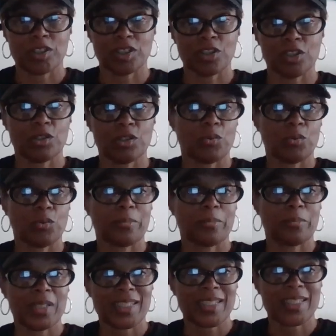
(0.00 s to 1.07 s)
You don't want to
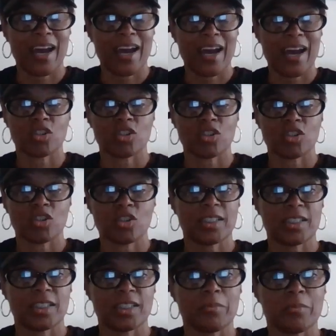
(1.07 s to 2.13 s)
miss out. You just
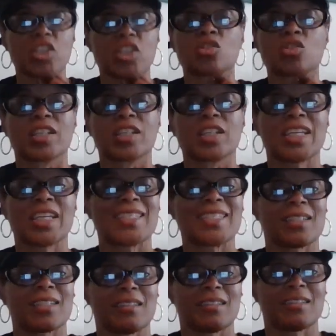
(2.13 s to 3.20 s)
need to make sure that it's
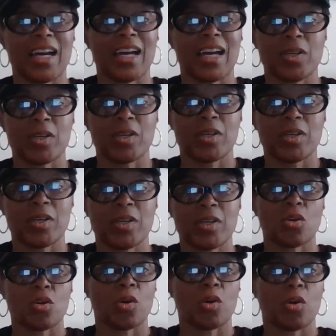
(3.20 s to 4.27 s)
in alignment.
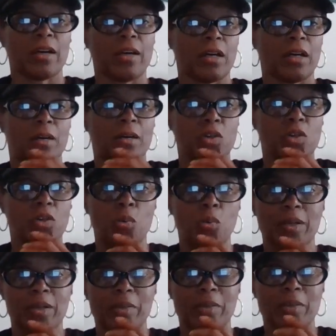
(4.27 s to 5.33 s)
So You want
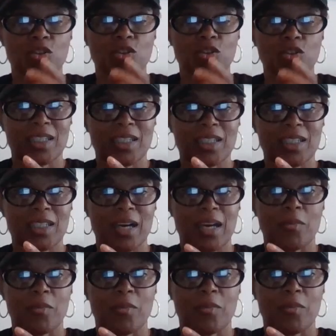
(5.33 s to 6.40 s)
to make sure it's in
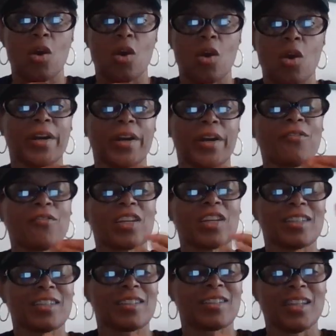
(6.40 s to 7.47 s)
alignment. Whatever.
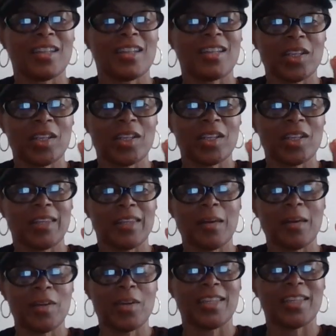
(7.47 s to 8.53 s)
Let me
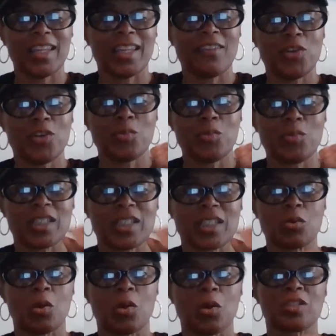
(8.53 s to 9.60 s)
leave you with this quote.